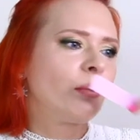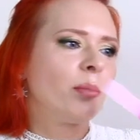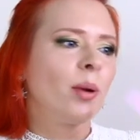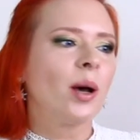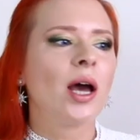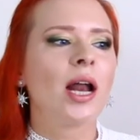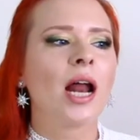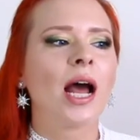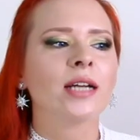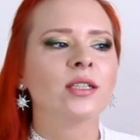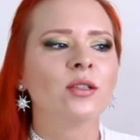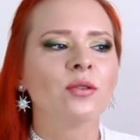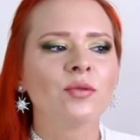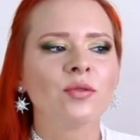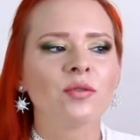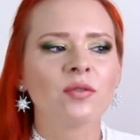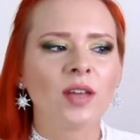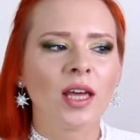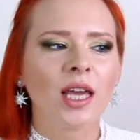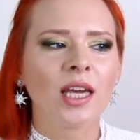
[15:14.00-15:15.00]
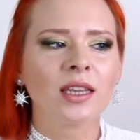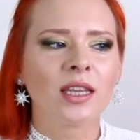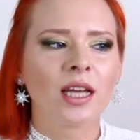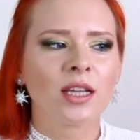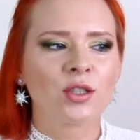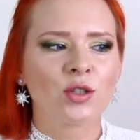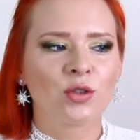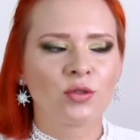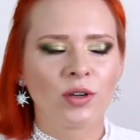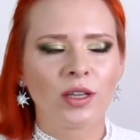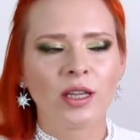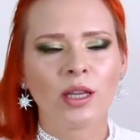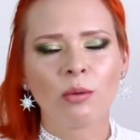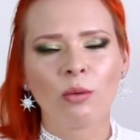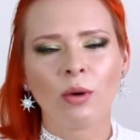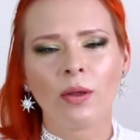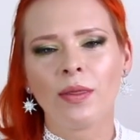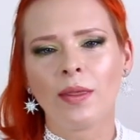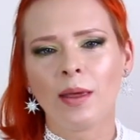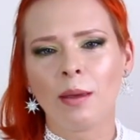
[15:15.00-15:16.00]
But I don't think that's really
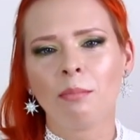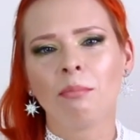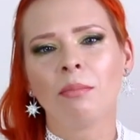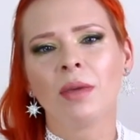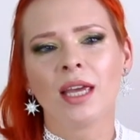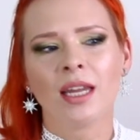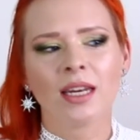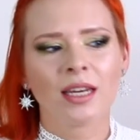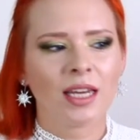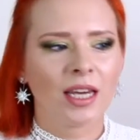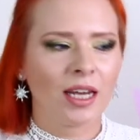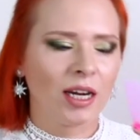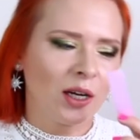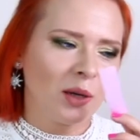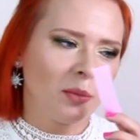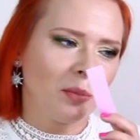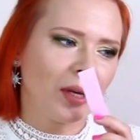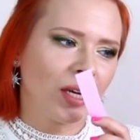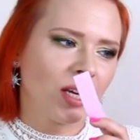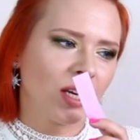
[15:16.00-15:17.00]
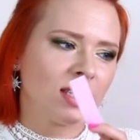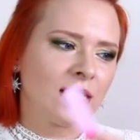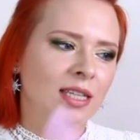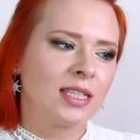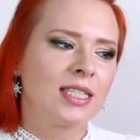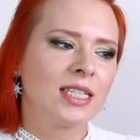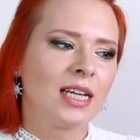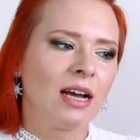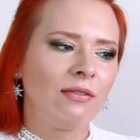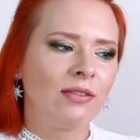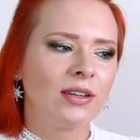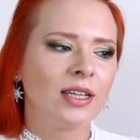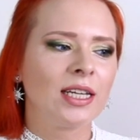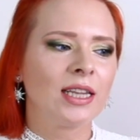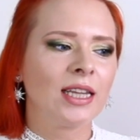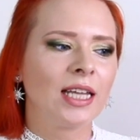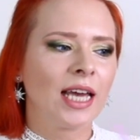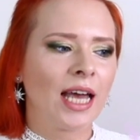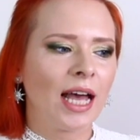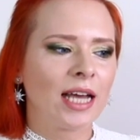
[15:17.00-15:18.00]
what they mean here, because it
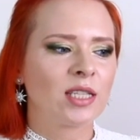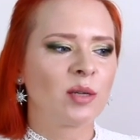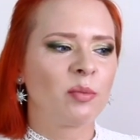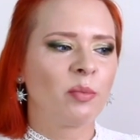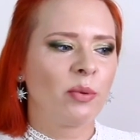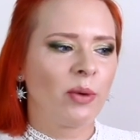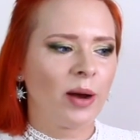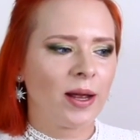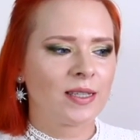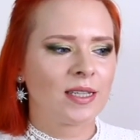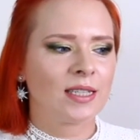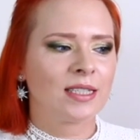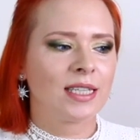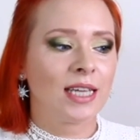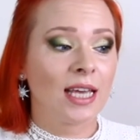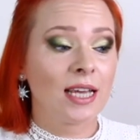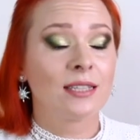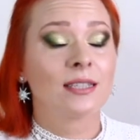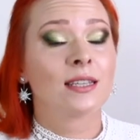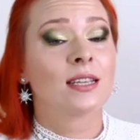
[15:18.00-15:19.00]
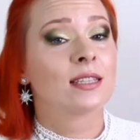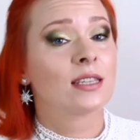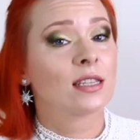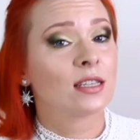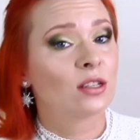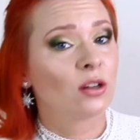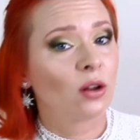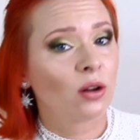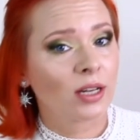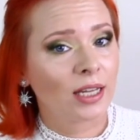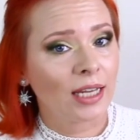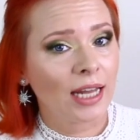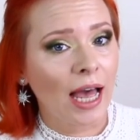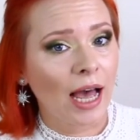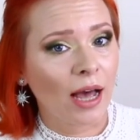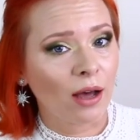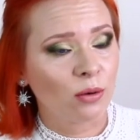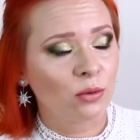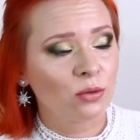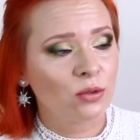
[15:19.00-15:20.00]
definitely has a presence. Yes, this is not
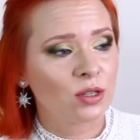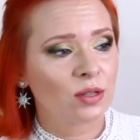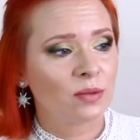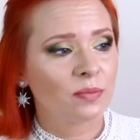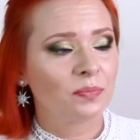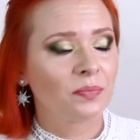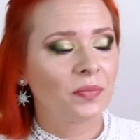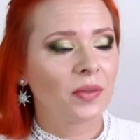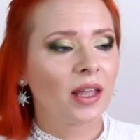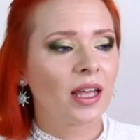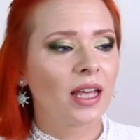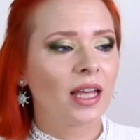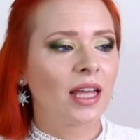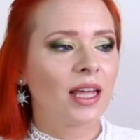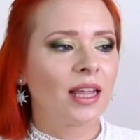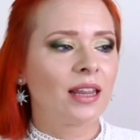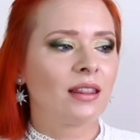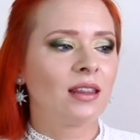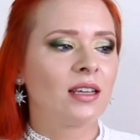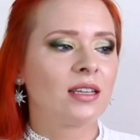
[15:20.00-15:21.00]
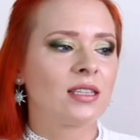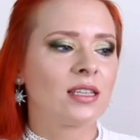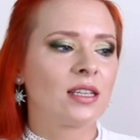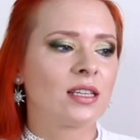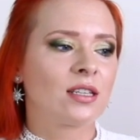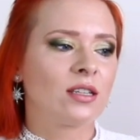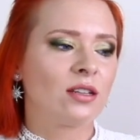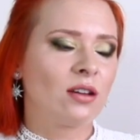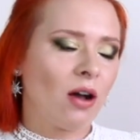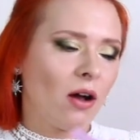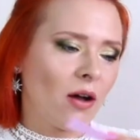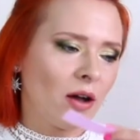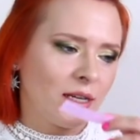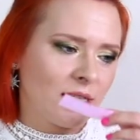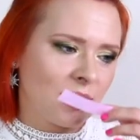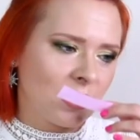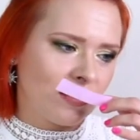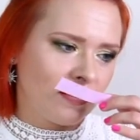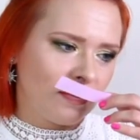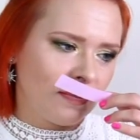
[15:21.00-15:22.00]
loud. This is
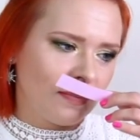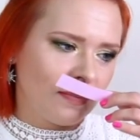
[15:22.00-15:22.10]
not